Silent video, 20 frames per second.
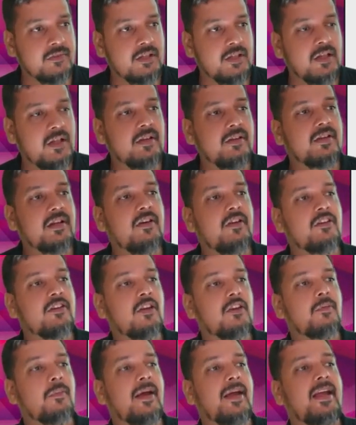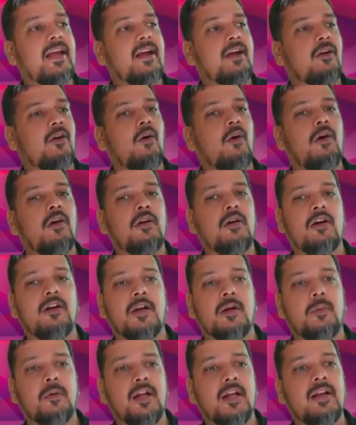Services by court or
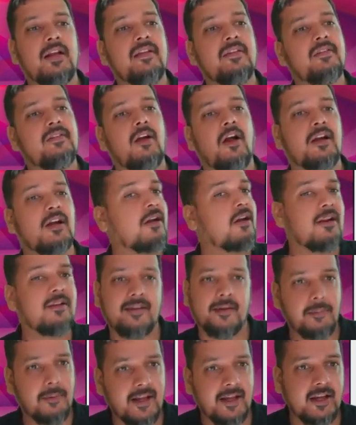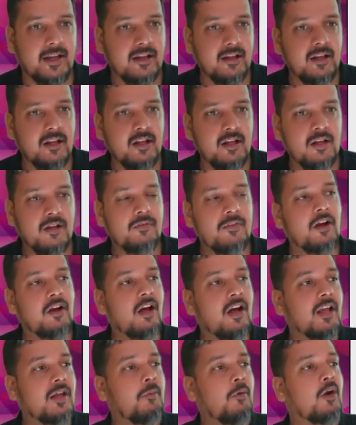tribunal is not at all supply. We are
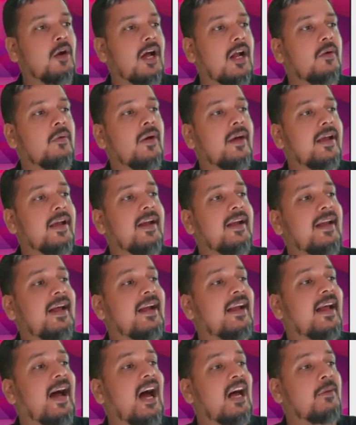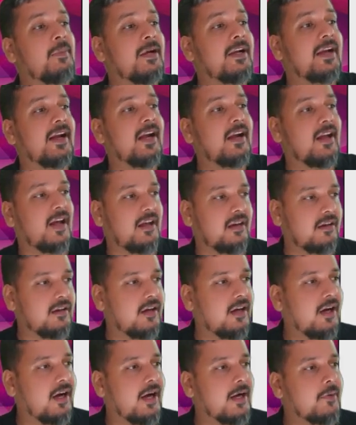talking about advocate and arbitrator.
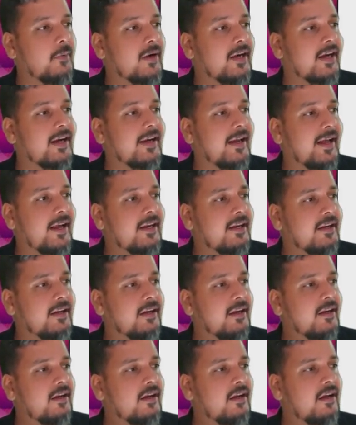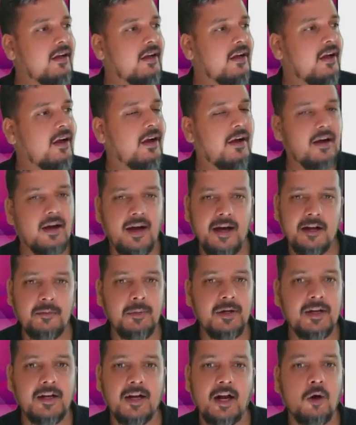Advocate and
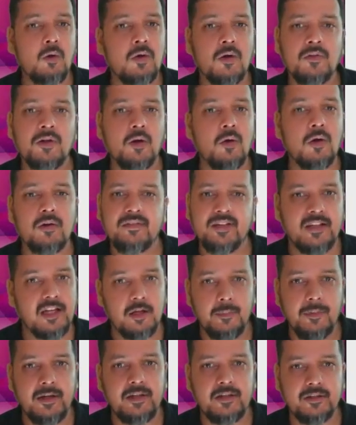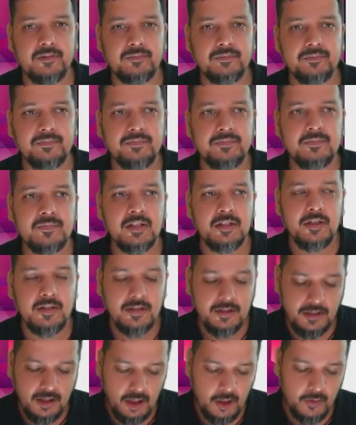arbitrator, out of the court settlement.
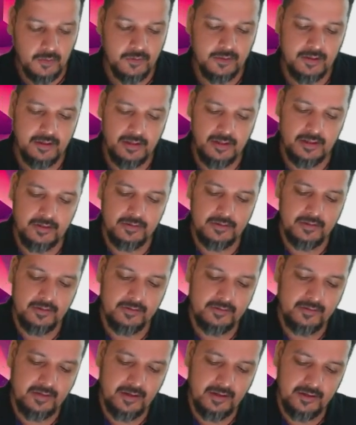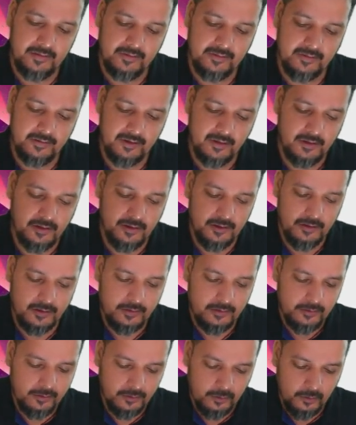Now, in this case, here,
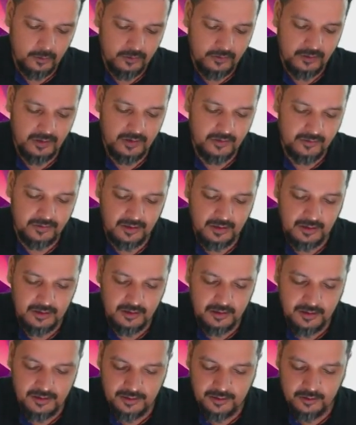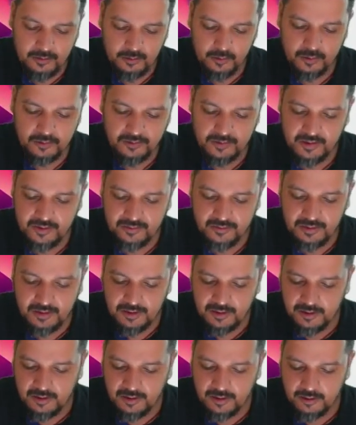no GST here, no GST
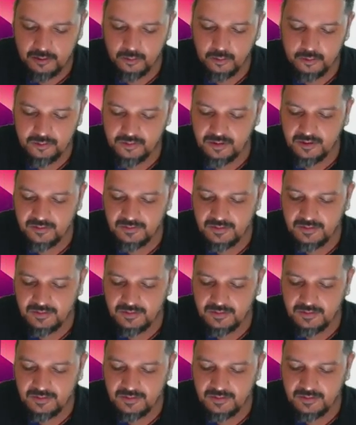here, no GST